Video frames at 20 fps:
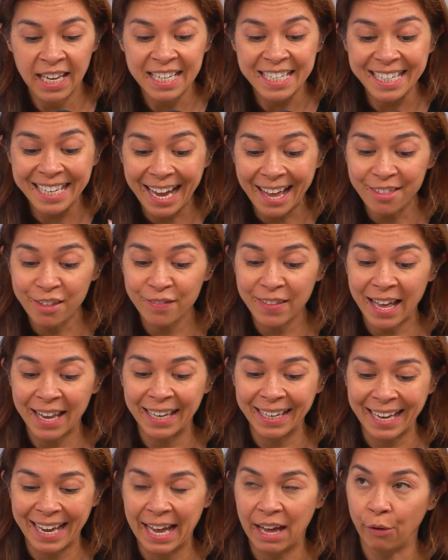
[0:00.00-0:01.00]
Together,
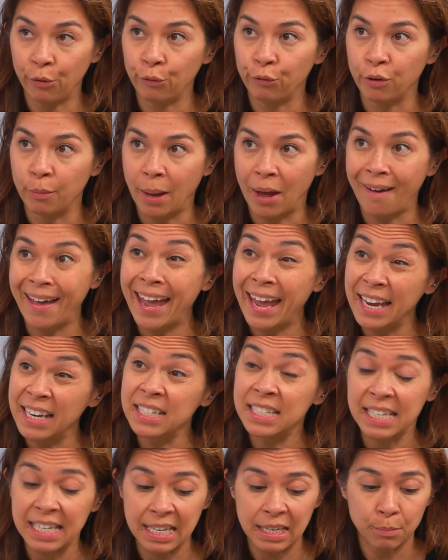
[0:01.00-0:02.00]
they'll account for about
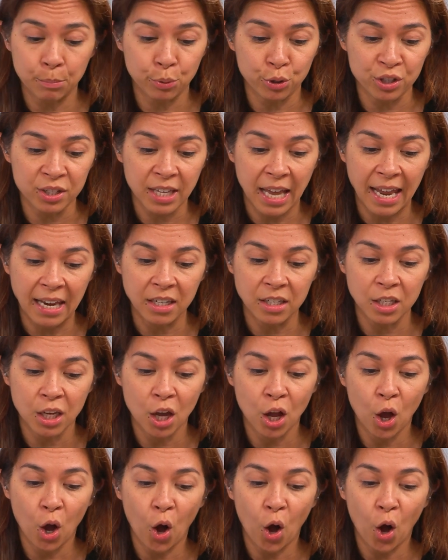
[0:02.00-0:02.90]
18%